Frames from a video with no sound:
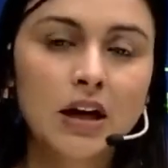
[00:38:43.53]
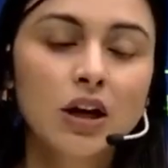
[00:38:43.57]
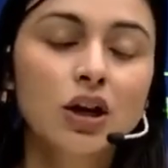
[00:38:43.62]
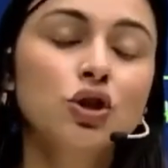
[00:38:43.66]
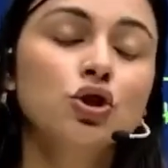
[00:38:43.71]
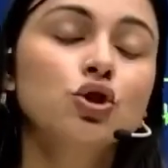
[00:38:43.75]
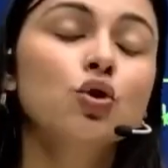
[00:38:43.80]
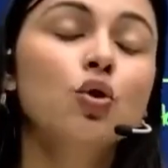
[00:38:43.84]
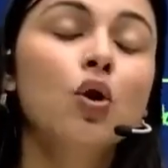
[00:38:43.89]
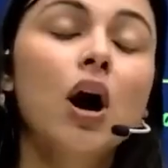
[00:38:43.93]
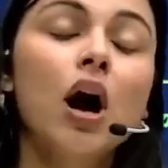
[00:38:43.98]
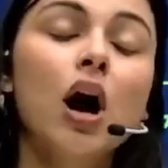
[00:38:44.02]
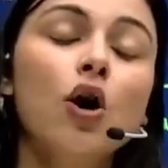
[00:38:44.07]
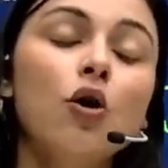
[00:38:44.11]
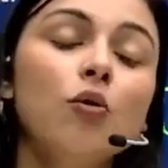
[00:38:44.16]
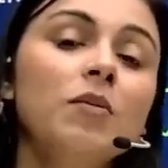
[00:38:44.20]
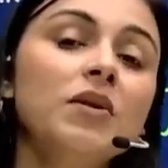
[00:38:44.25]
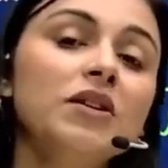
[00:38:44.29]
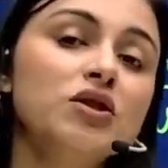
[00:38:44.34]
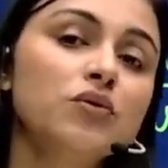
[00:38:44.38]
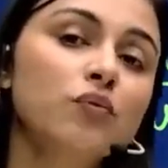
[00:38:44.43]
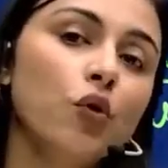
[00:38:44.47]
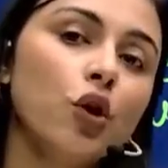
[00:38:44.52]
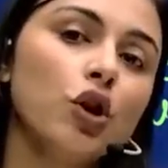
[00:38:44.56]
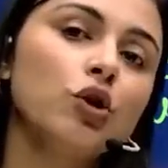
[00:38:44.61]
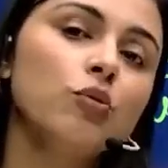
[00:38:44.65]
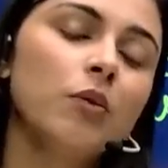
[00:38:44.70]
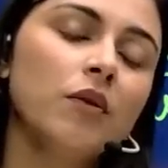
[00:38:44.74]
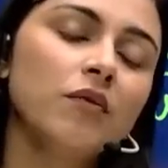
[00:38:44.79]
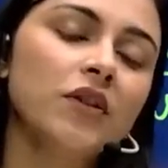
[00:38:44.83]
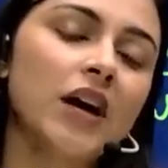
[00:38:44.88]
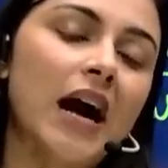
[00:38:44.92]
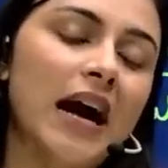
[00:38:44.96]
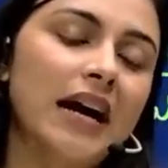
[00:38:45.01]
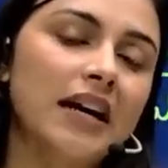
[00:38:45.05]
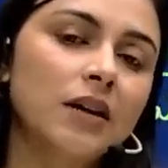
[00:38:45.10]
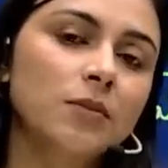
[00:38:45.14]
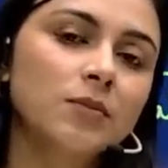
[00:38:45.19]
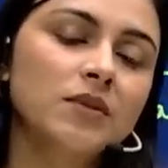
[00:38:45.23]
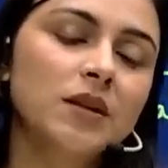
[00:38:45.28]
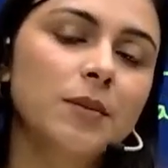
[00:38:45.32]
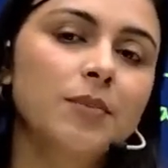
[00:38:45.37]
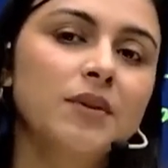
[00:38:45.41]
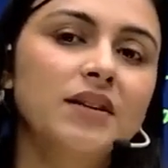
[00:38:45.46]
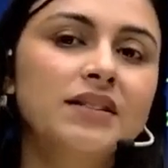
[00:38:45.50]
So how much volume of the atoms
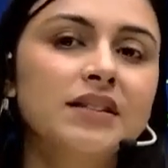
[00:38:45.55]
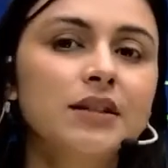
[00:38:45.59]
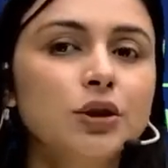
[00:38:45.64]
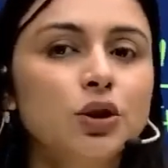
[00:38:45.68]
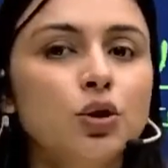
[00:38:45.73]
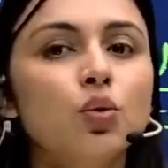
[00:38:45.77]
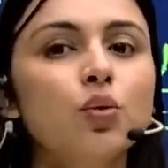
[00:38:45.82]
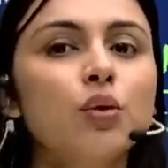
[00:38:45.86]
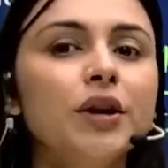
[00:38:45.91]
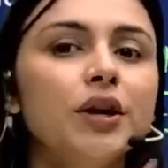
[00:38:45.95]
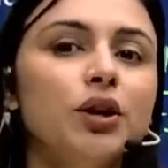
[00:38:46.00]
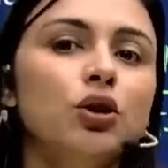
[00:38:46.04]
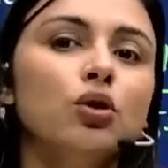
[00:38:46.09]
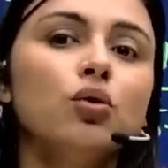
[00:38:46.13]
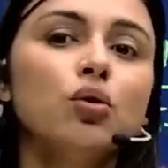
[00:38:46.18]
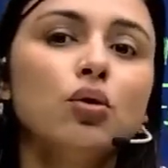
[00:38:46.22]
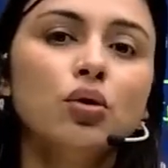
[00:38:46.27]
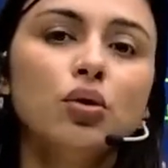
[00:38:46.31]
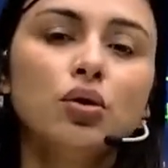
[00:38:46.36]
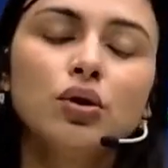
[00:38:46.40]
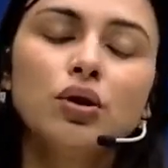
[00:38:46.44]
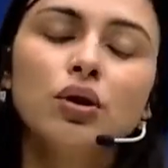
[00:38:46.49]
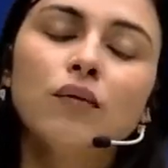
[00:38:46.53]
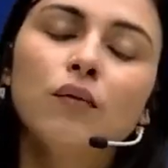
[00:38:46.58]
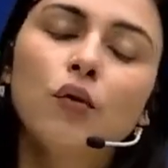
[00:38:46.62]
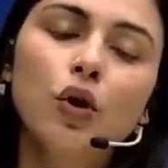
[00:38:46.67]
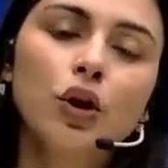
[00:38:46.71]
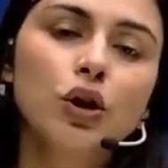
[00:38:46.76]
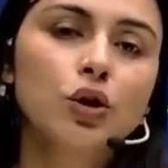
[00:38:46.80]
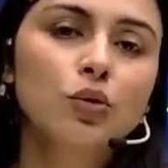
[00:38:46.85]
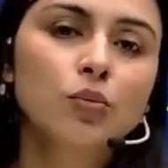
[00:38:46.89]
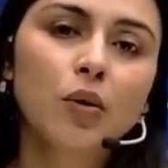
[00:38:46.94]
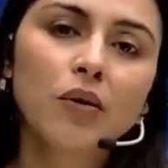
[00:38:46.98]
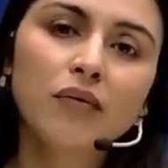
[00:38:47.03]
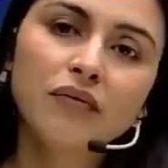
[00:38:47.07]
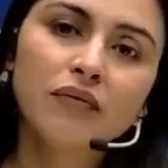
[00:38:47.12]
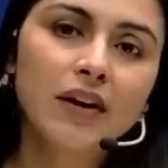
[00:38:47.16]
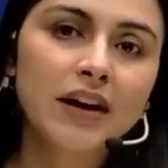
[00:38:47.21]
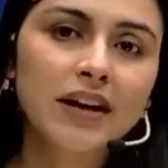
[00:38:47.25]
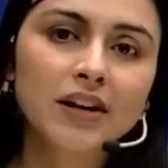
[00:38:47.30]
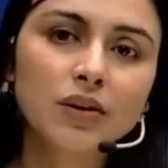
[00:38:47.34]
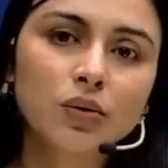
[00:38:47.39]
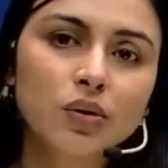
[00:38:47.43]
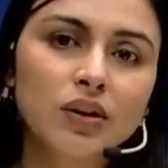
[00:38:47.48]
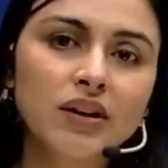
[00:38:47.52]
are present? 2 into the volume of
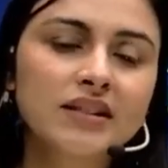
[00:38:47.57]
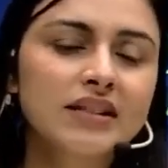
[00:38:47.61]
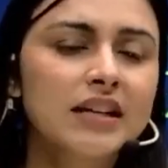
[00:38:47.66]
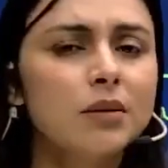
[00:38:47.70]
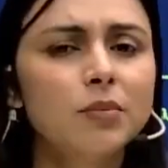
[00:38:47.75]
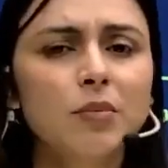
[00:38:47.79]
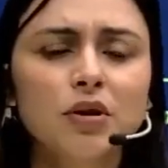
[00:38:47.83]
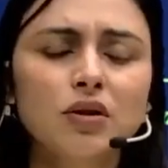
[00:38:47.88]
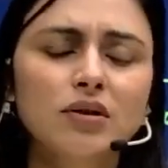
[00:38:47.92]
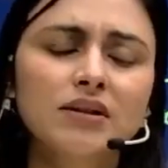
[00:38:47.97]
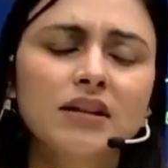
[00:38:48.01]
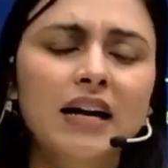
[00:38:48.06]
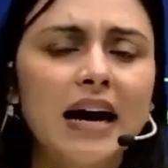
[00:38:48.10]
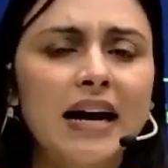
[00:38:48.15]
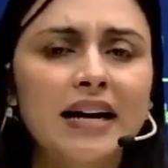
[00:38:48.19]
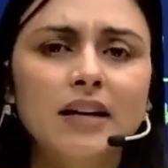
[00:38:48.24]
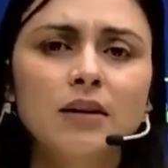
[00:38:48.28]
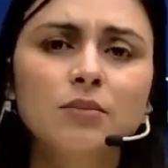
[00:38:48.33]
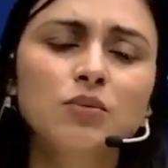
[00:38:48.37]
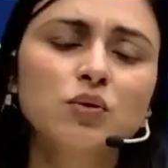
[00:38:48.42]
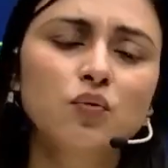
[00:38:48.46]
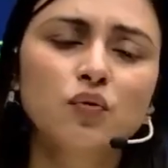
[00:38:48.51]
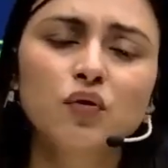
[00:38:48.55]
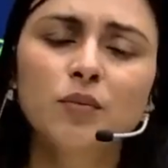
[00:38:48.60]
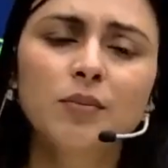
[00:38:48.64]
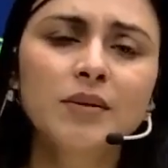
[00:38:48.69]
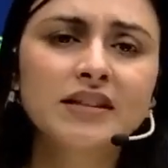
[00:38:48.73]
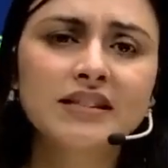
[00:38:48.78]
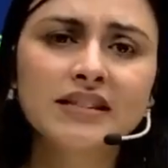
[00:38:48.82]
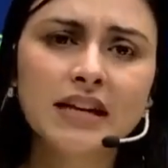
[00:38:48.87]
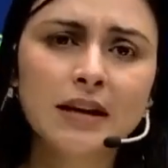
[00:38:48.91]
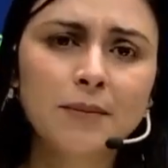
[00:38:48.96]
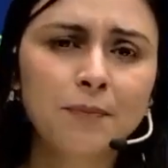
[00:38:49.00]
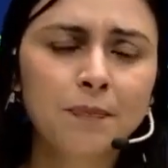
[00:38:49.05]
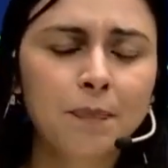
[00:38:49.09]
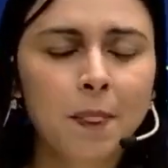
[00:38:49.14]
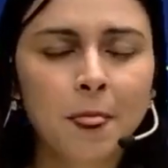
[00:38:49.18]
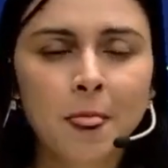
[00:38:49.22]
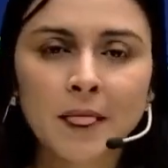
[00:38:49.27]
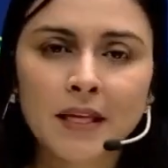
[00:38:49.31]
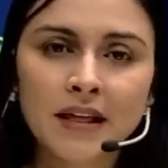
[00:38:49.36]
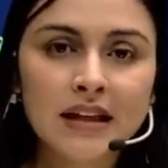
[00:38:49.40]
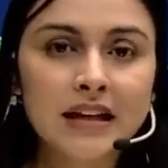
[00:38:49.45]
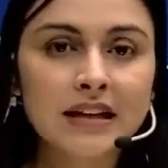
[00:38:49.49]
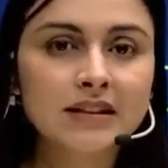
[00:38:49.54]
one unit cell, because the atoms would be same.
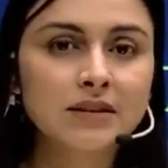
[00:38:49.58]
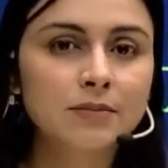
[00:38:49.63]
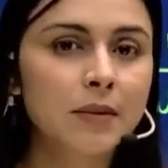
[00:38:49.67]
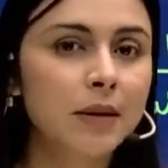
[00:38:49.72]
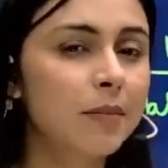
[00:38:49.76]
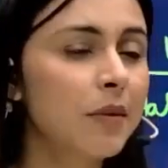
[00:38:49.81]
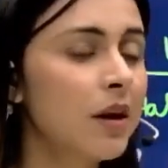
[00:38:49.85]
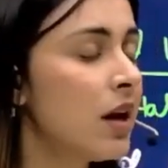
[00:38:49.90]
Yes, ma'am.